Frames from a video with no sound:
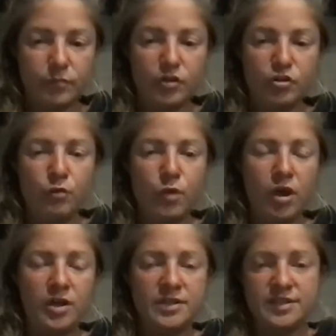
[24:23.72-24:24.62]
You
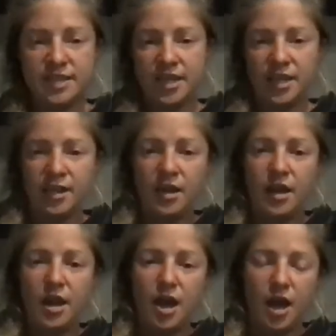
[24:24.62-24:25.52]
want to see
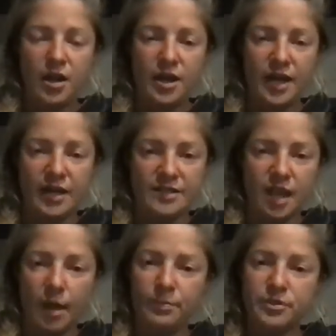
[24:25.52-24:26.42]
a nice
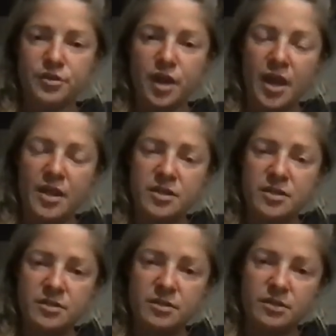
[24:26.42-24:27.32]
uptrend
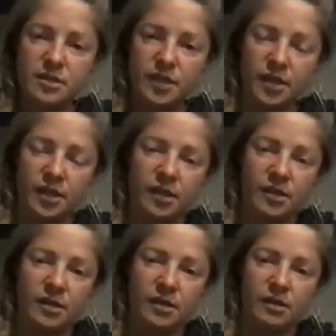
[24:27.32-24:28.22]

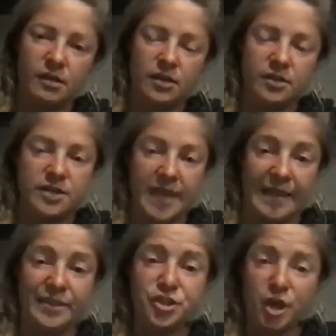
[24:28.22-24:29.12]
in the day
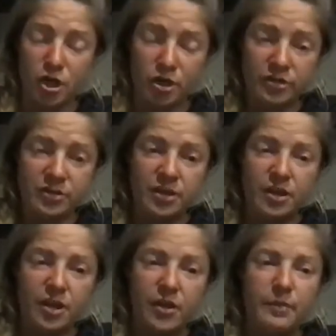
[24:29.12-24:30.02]
chart
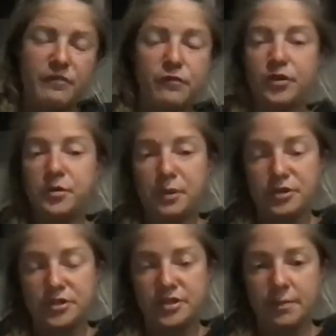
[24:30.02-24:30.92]
before you
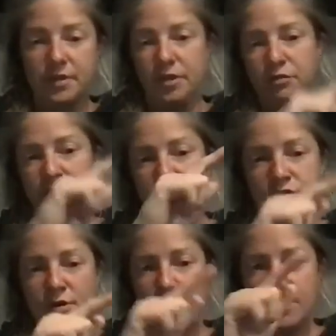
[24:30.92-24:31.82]
purchase something. You do
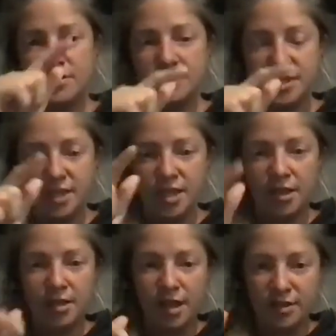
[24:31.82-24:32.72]
not want to
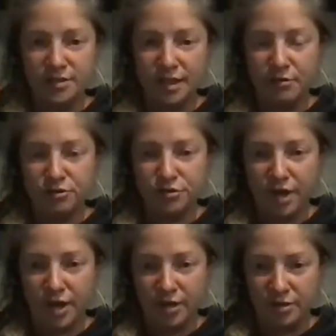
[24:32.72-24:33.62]
see a
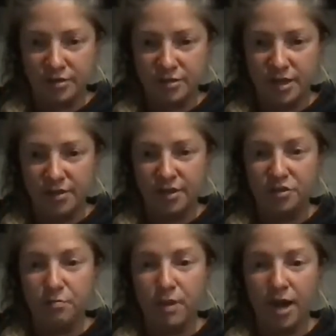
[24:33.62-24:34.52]
downtrend and then
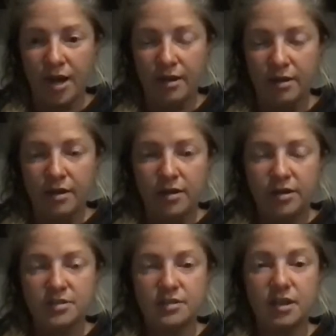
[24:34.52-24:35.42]
you buy,
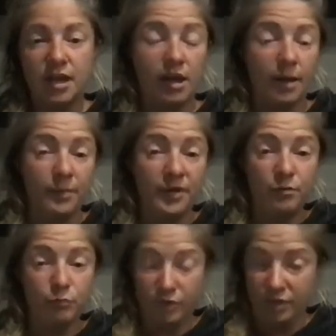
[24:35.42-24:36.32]
because a company
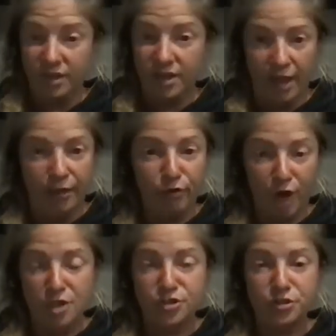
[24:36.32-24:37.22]
really can
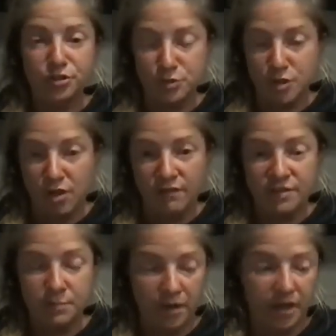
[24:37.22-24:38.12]
crash and lose all of
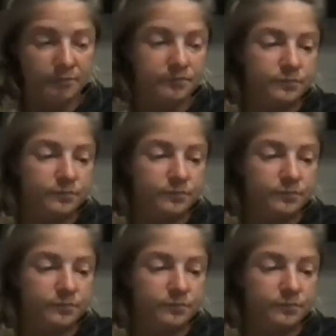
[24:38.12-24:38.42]
its money.